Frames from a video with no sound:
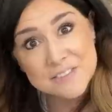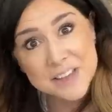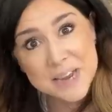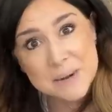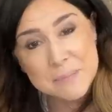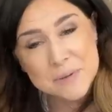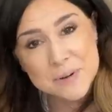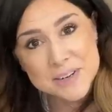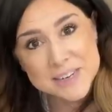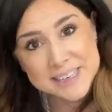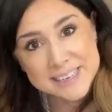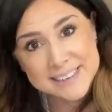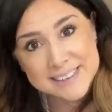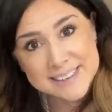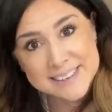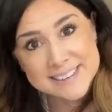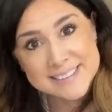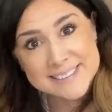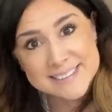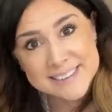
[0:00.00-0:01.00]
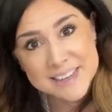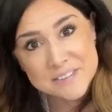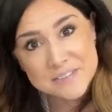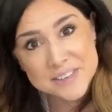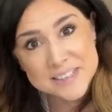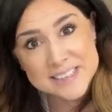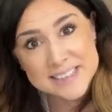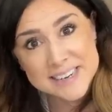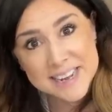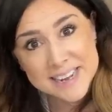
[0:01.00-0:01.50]
a Bernina
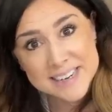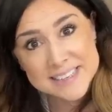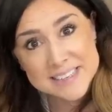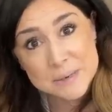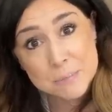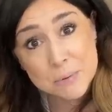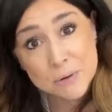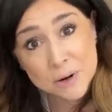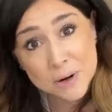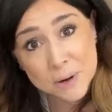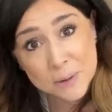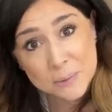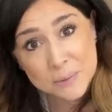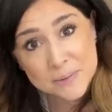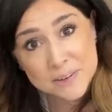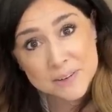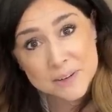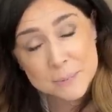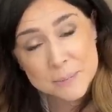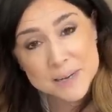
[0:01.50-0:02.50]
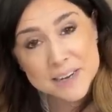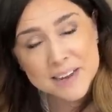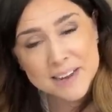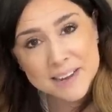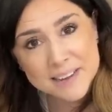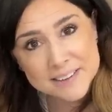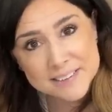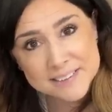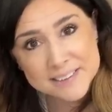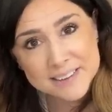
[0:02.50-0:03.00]
seven ninety Pro,
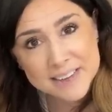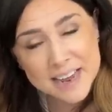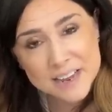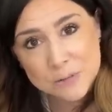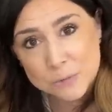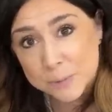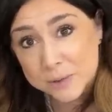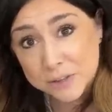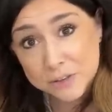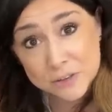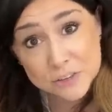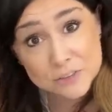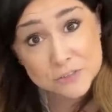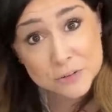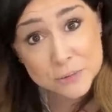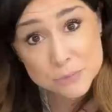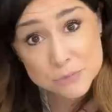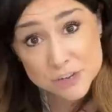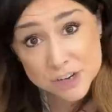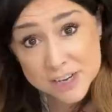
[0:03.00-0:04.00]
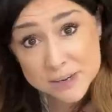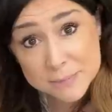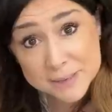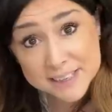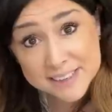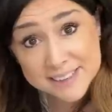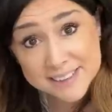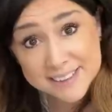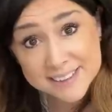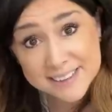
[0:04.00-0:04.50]
because as we learned from
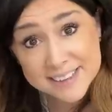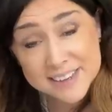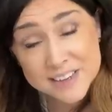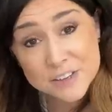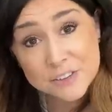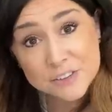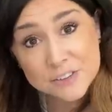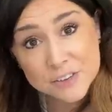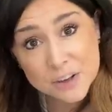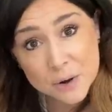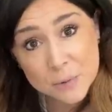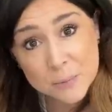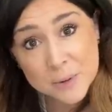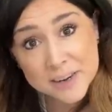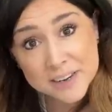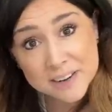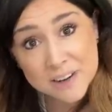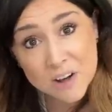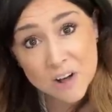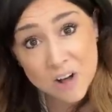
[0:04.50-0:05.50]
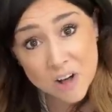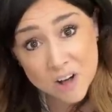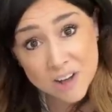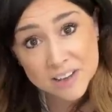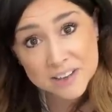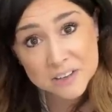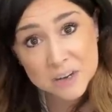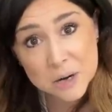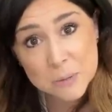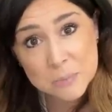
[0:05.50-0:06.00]
Jamie, sewing
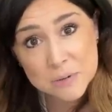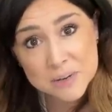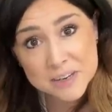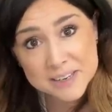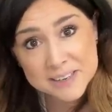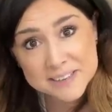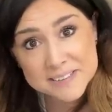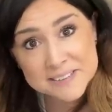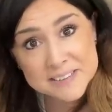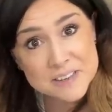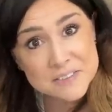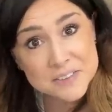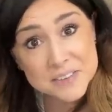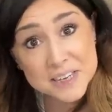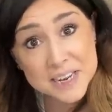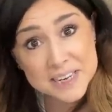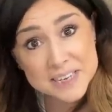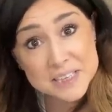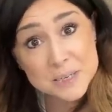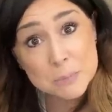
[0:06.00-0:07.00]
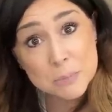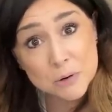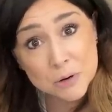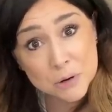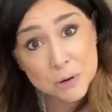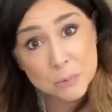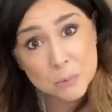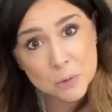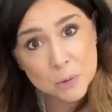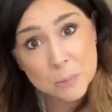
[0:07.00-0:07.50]
on a Bernina seven ninety
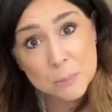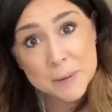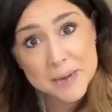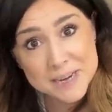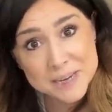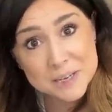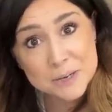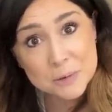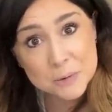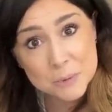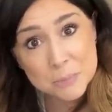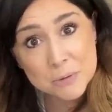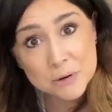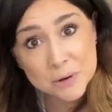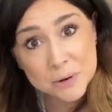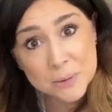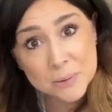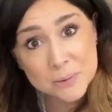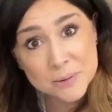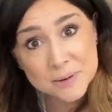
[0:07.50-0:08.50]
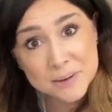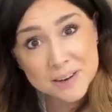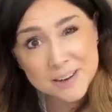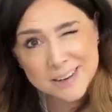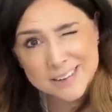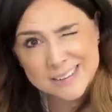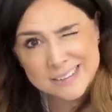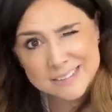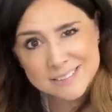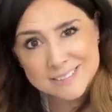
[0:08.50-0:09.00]
Pro will make you a pro,
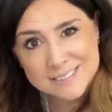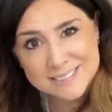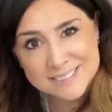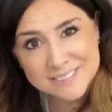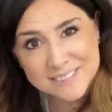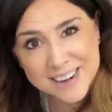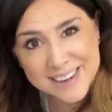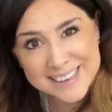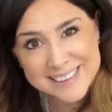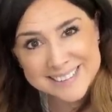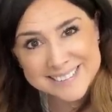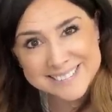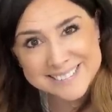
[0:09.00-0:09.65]
right?